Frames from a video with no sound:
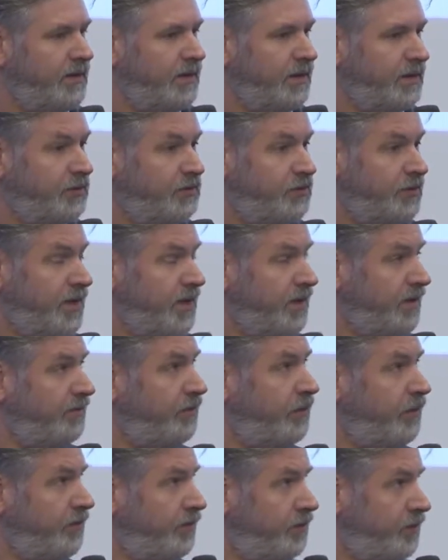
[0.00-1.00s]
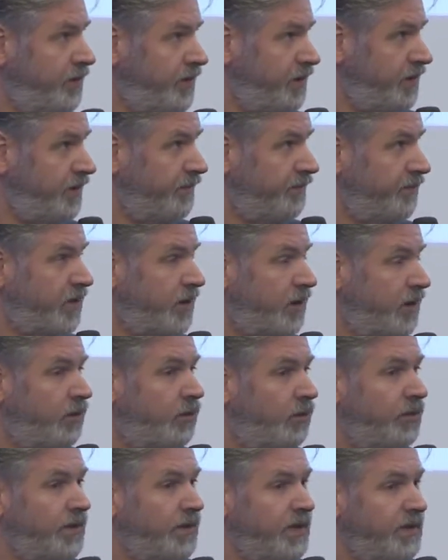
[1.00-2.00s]
training for free
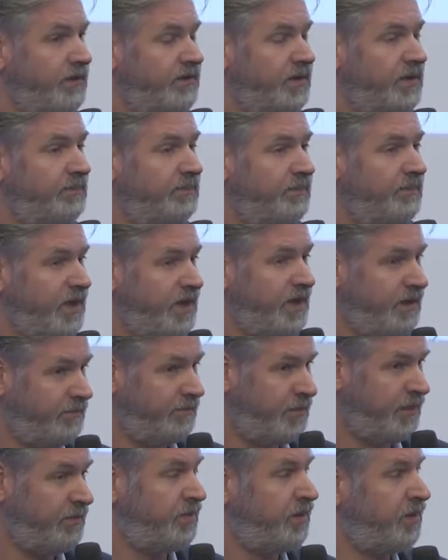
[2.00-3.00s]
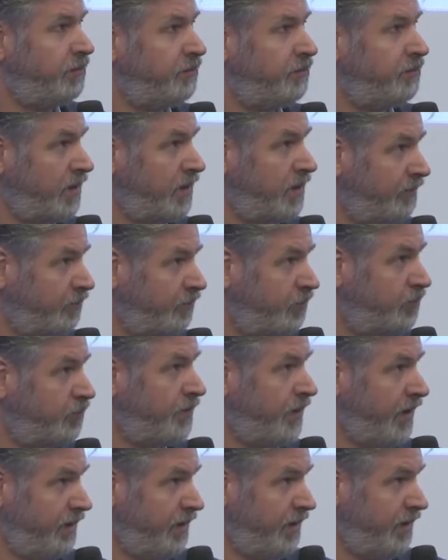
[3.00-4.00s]
or even paying people to come to
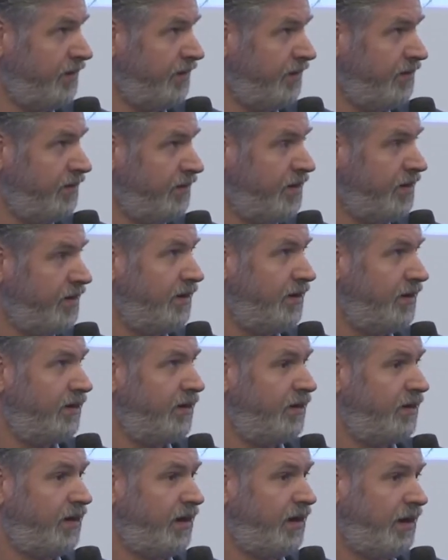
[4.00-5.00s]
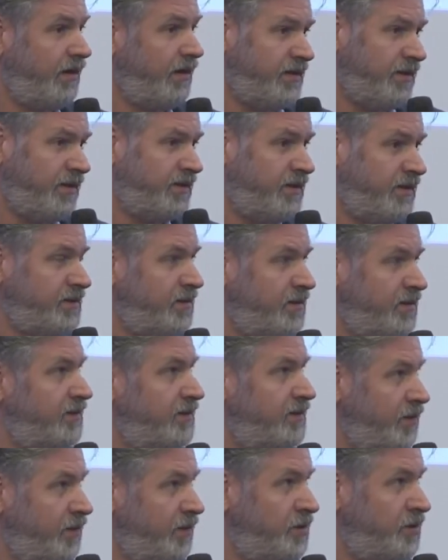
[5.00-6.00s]
training, I think this is a
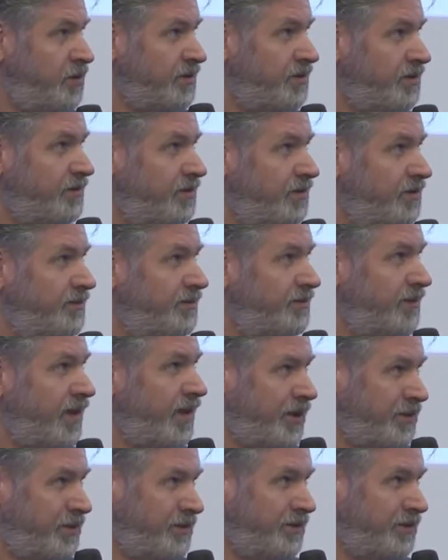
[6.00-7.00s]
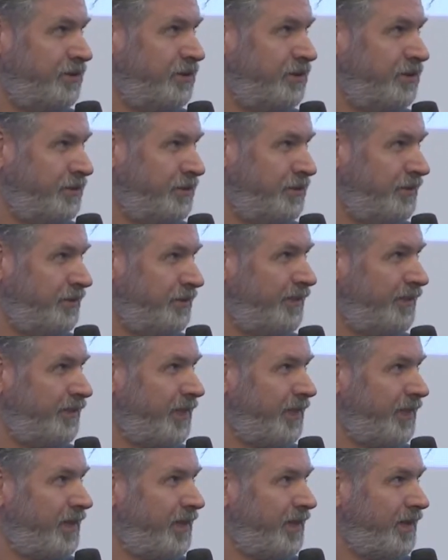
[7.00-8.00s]
vicious action to do.
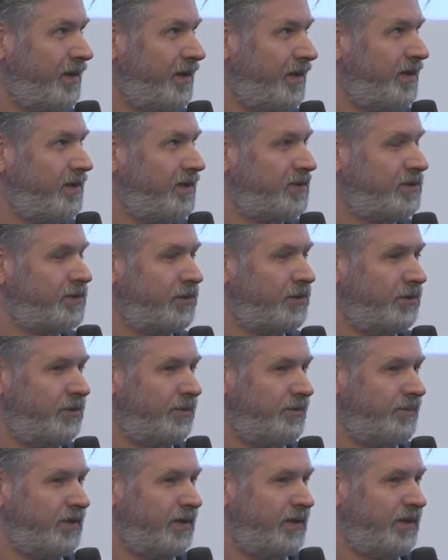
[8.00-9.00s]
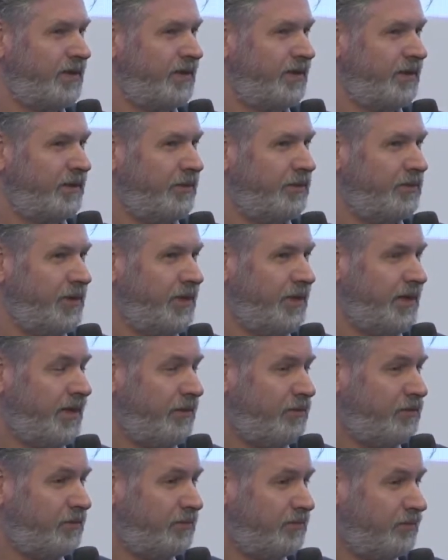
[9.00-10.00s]
So we
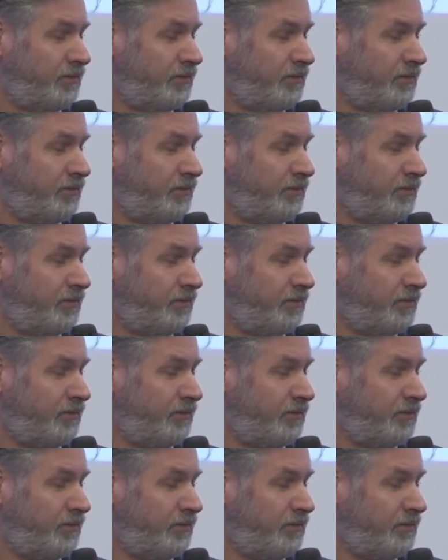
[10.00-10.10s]
now